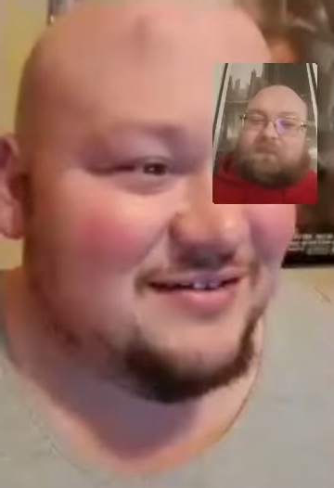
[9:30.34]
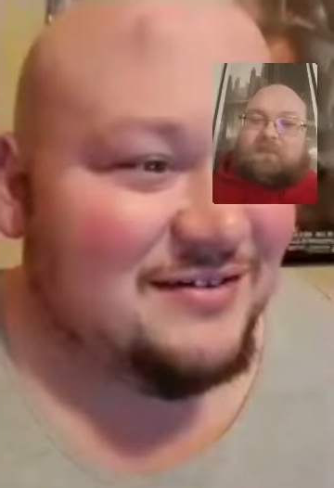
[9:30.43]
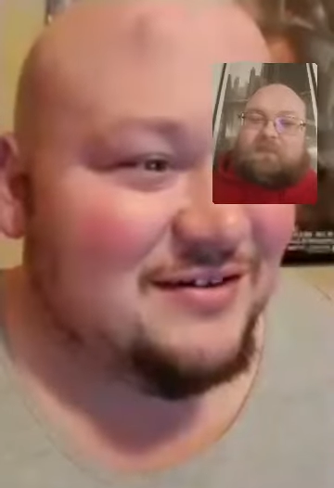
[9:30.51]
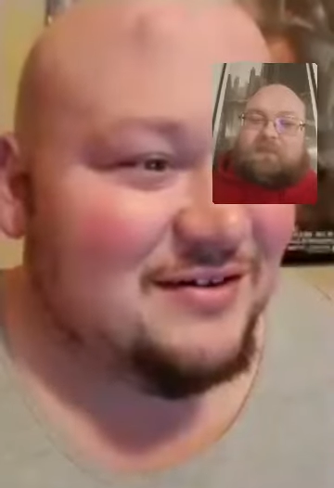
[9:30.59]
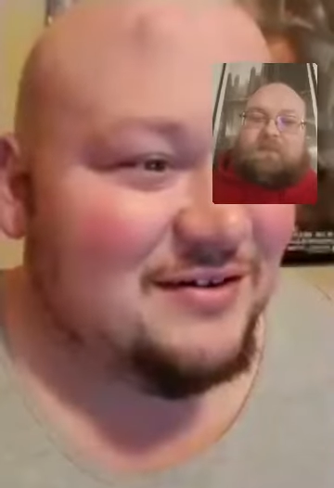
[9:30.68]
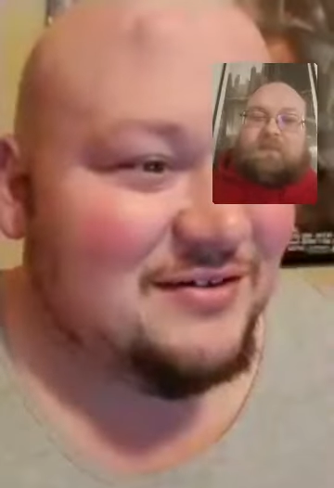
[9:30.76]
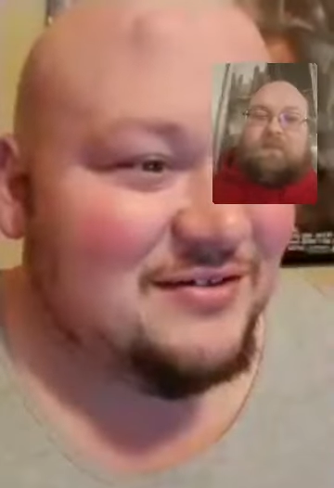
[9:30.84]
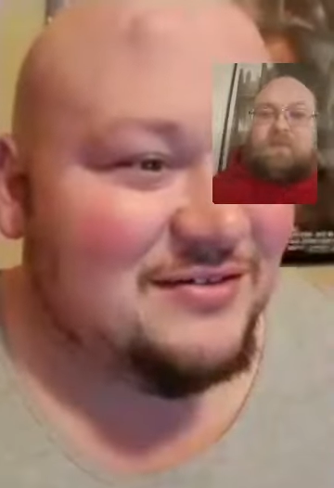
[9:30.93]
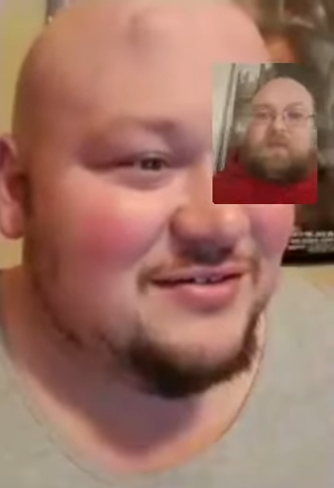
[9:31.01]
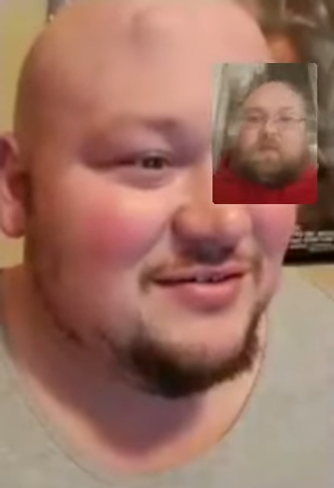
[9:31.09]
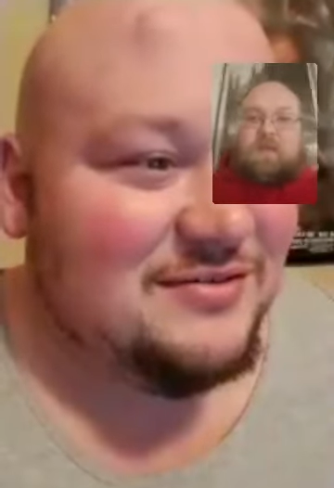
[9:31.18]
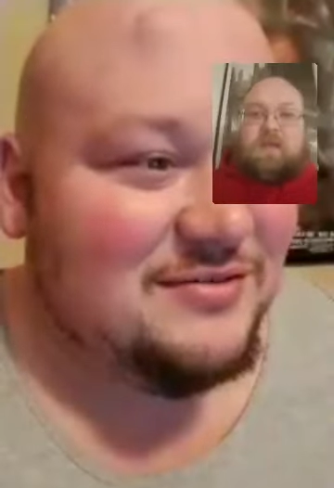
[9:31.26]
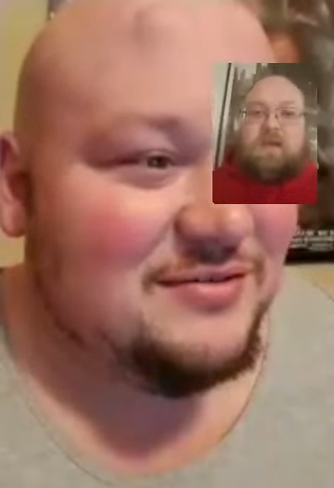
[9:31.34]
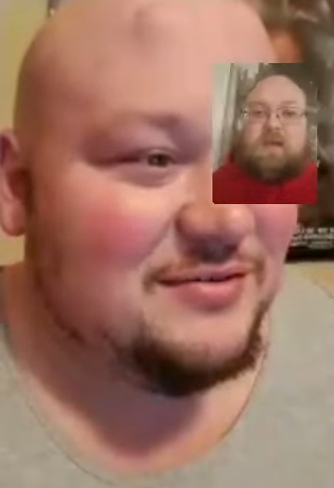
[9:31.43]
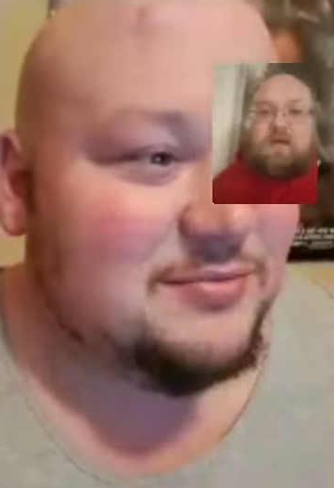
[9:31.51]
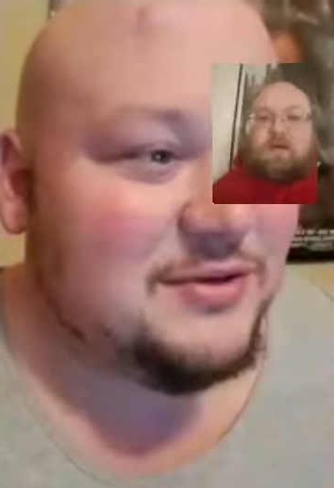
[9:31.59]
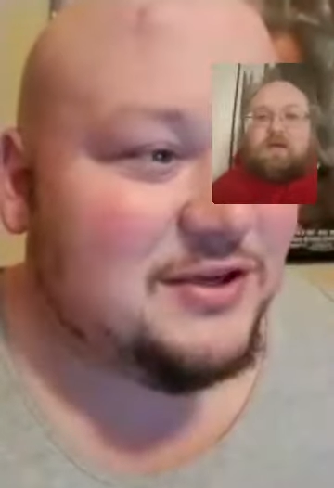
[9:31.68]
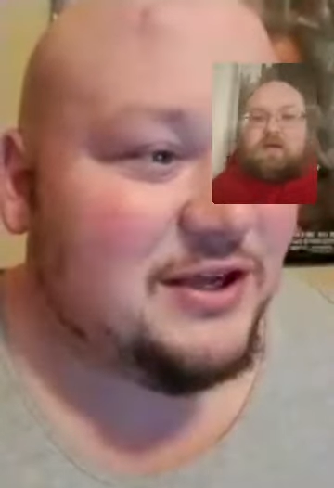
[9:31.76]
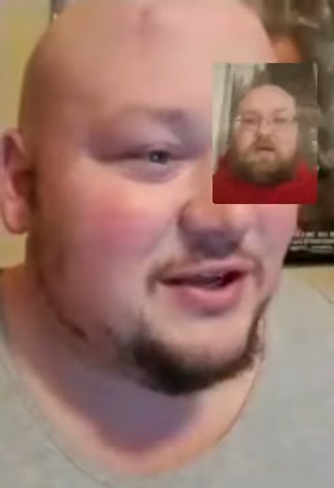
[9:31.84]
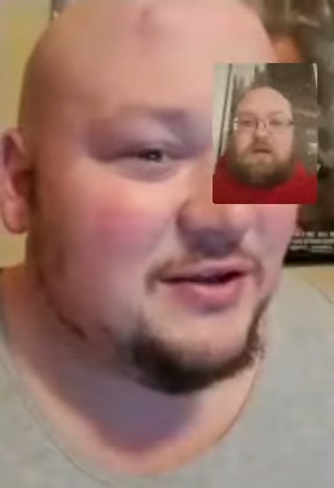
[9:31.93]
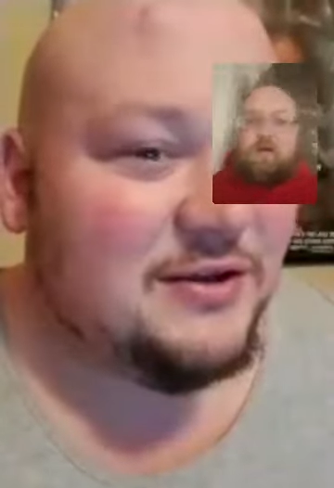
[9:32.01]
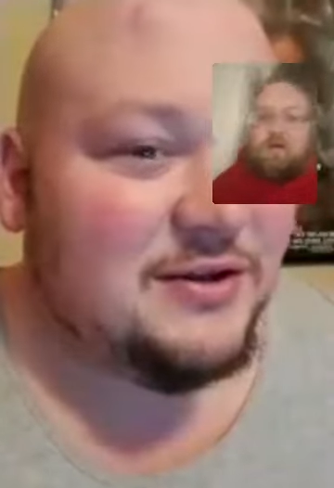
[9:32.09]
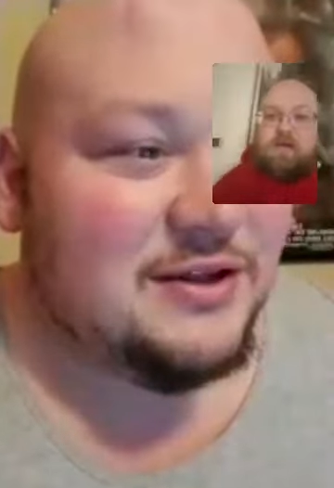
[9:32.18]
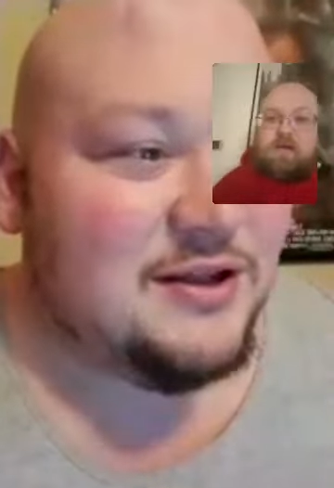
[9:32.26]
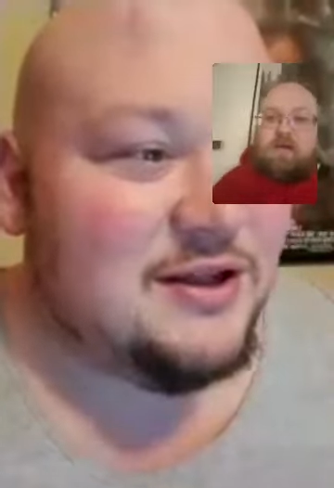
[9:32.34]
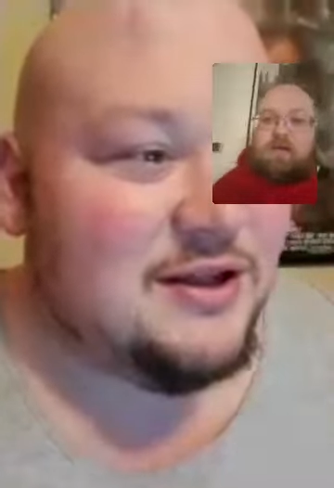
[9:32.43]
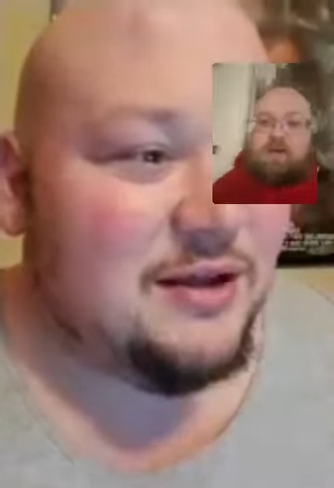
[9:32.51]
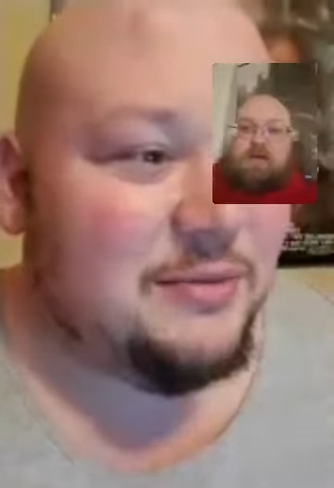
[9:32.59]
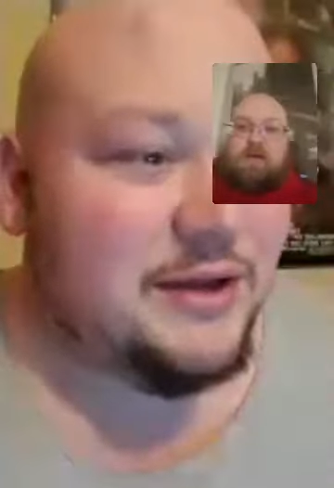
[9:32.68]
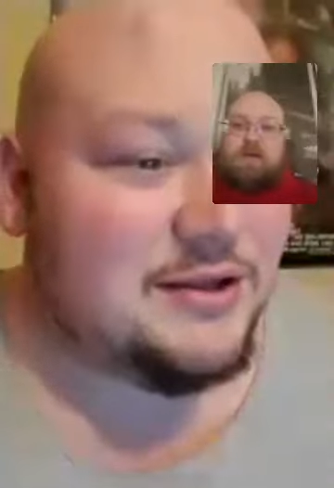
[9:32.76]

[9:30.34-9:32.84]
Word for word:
Speaker 1: Uh, but yeah, I'm gonna